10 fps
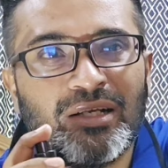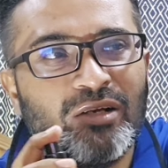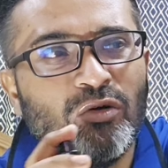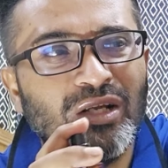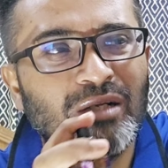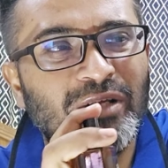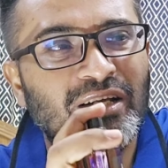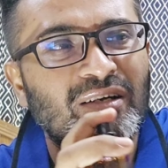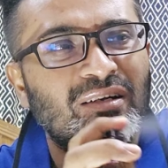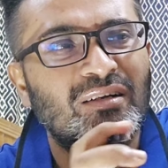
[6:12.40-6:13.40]
go a little bit
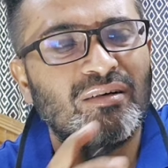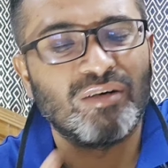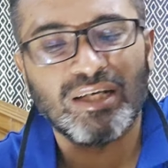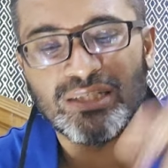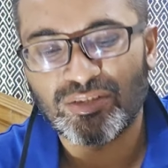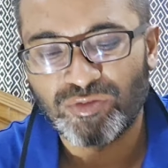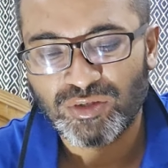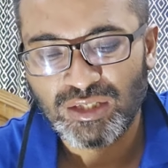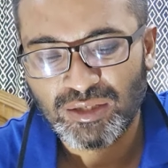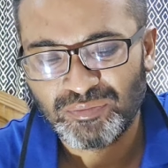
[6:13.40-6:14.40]
here okay just for
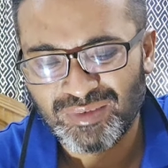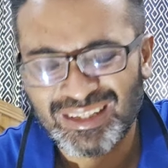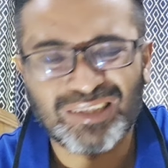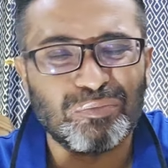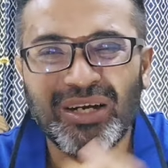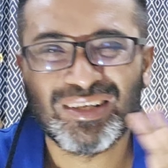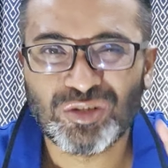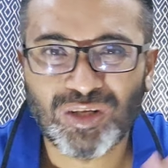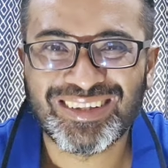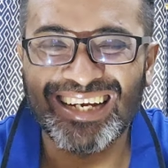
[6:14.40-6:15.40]
the the spread is
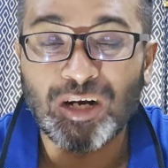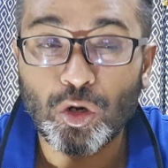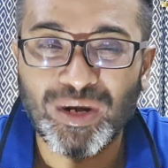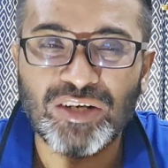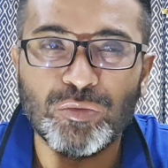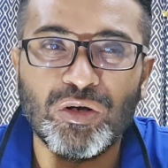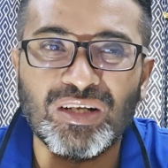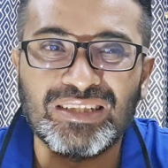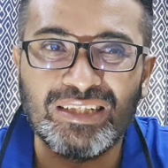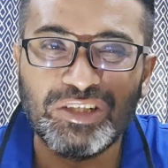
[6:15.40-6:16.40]
not that great to be
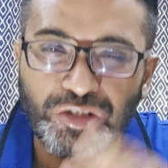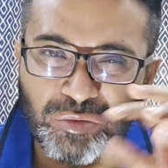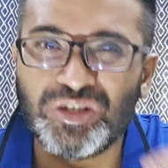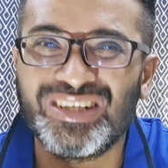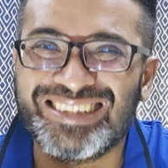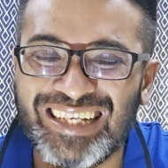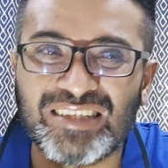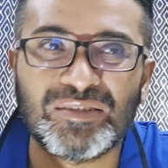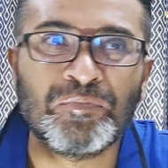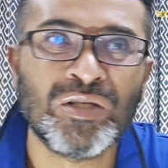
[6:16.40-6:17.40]
honest the distribution is
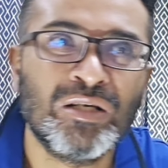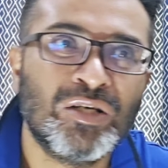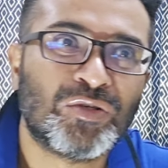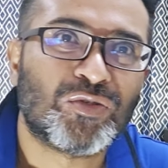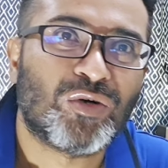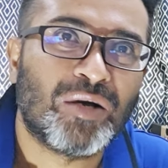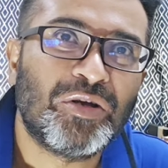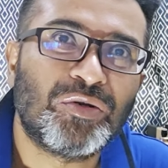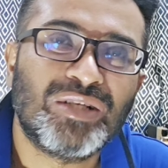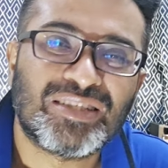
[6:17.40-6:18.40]
less so
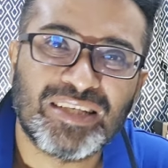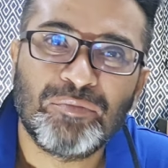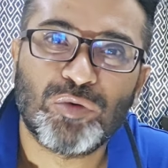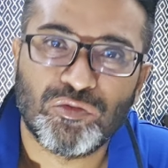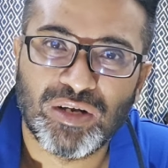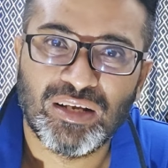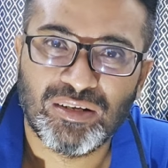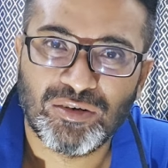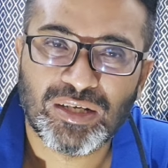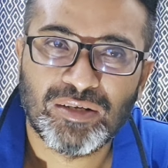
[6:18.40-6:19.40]
coming to the scent profile
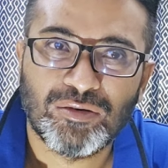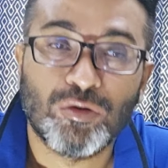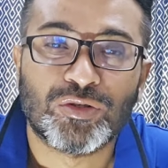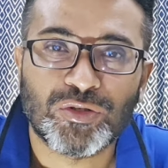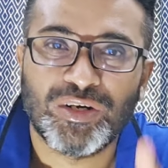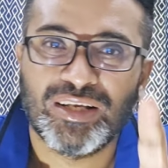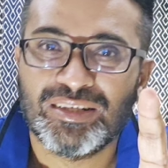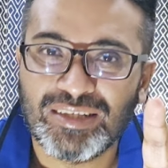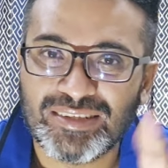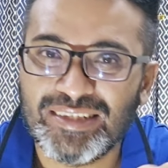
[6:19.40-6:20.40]
okay oh sorry
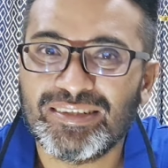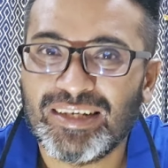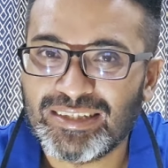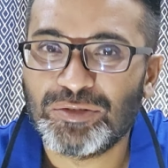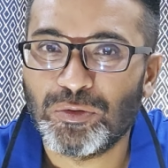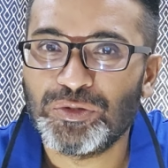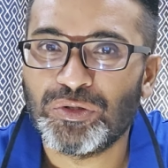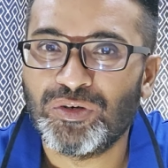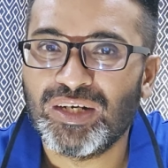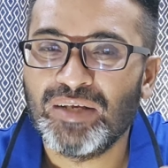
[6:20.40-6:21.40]
the season as i told you
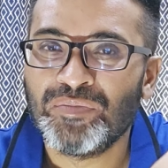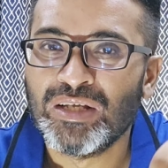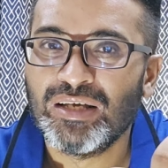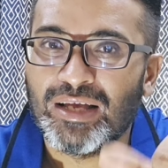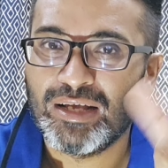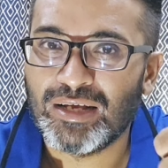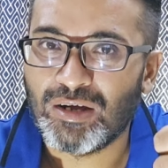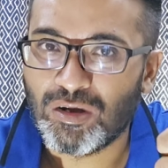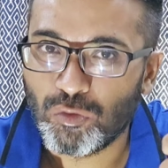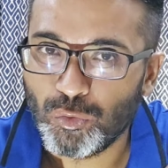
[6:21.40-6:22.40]
already uh,
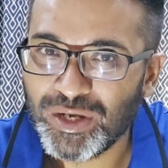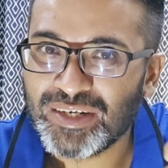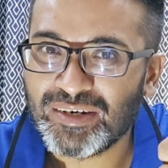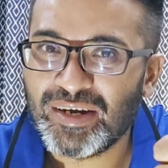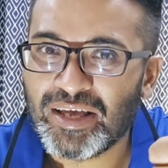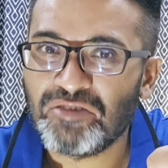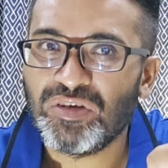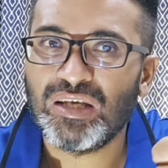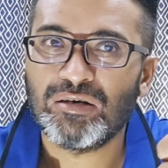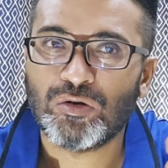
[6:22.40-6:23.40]
winter
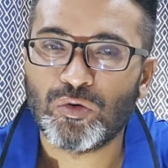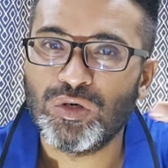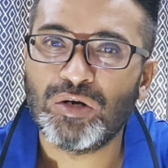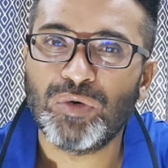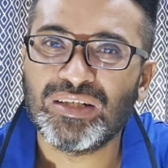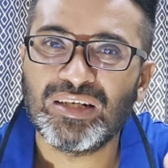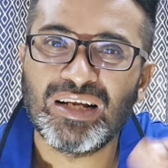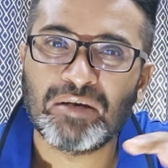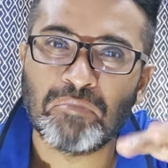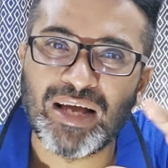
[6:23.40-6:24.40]
heavy cooler weather
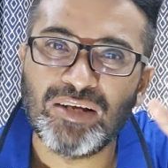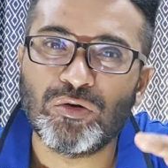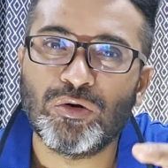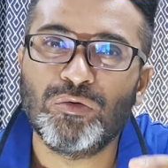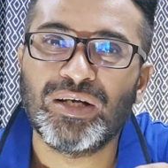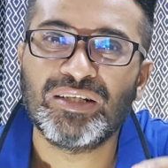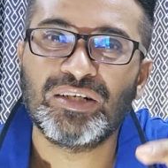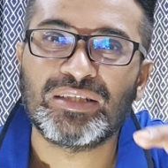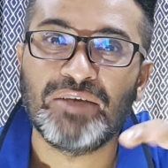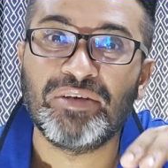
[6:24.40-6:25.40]
like mild cold
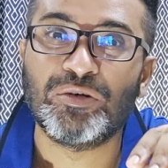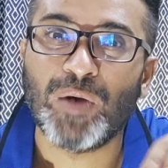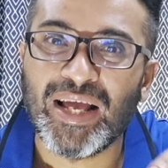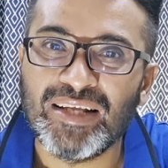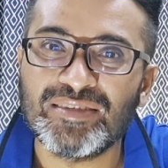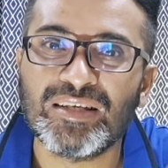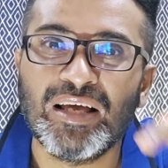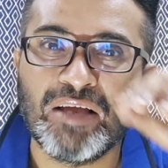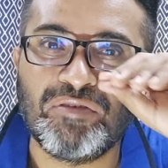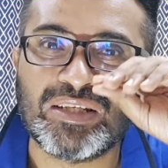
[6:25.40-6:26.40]
weathers if it rains
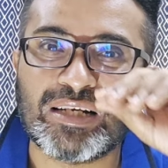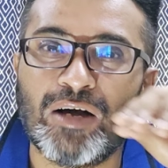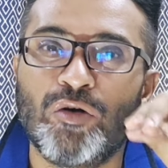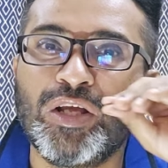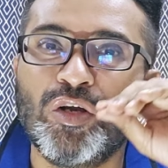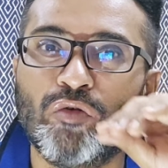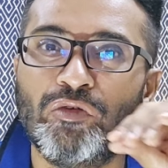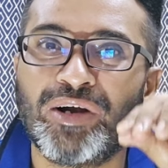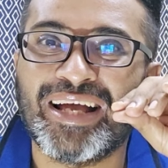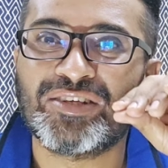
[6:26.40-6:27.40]
if it's cloudy
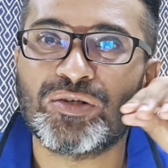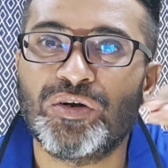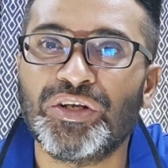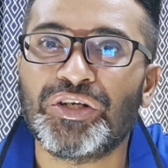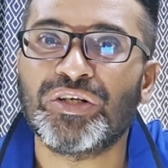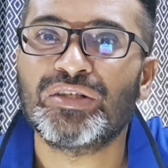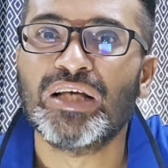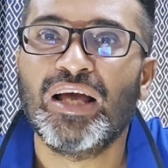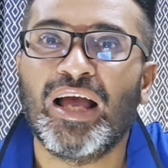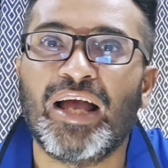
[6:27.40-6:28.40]
overcast conditions
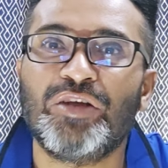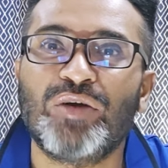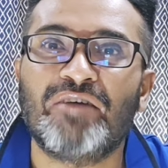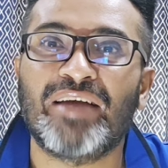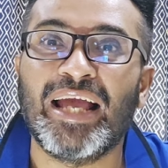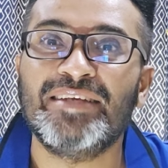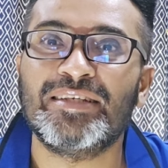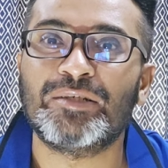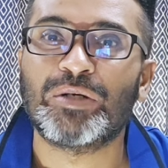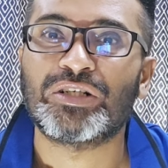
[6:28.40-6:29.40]
and you have
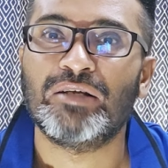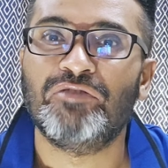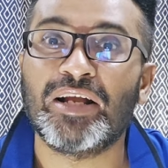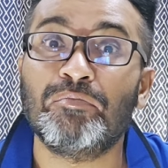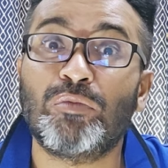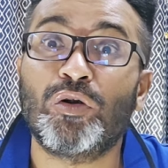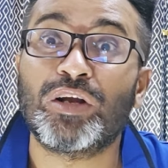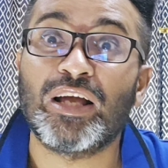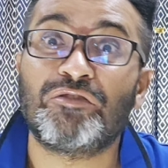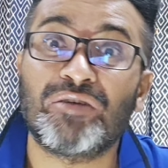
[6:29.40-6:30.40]
ac especially very
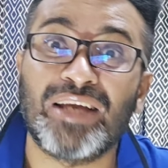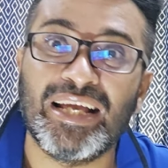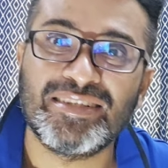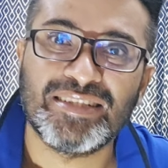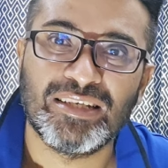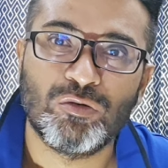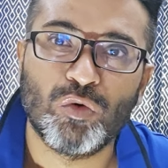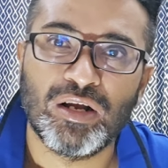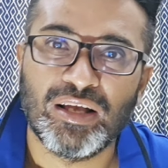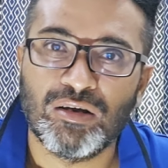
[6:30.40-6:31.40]
important you have to have ac
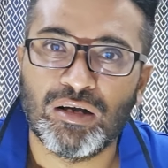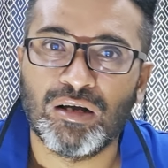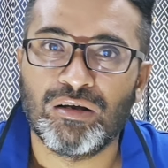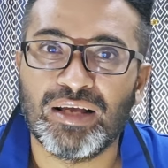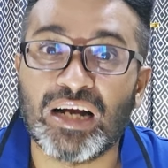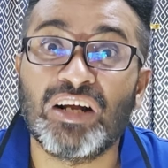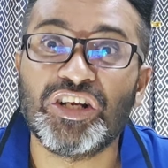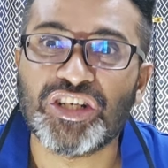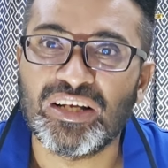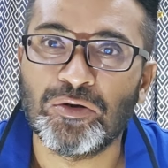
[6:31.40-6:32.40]
uh, air
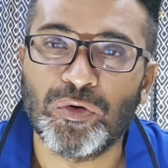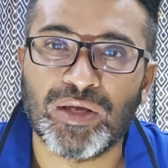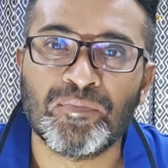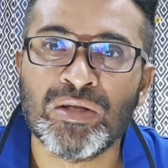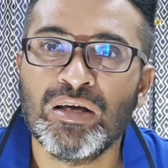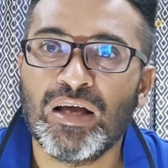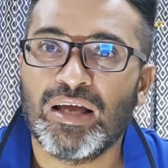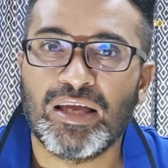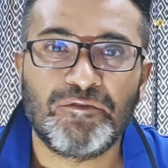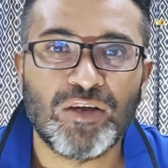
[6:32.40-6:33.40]
conditioning going
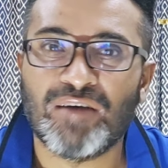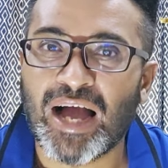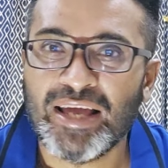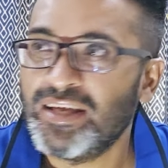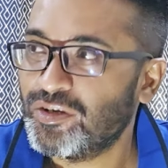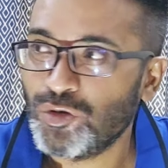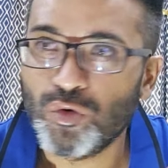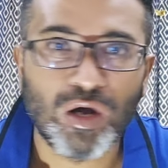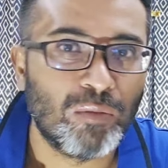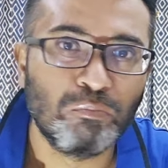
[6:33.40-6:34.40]
if you have high heat you
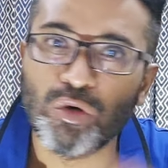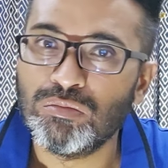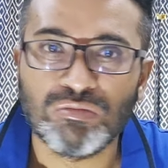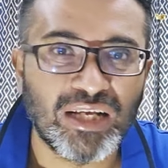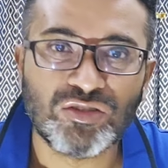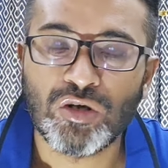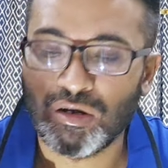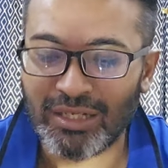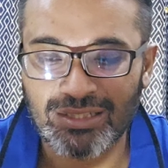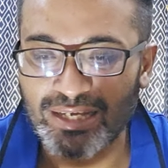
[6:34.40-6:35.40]
go out boom it's
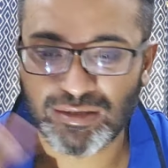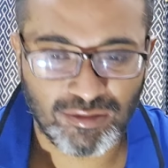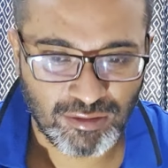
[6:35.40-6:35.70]
gone it's like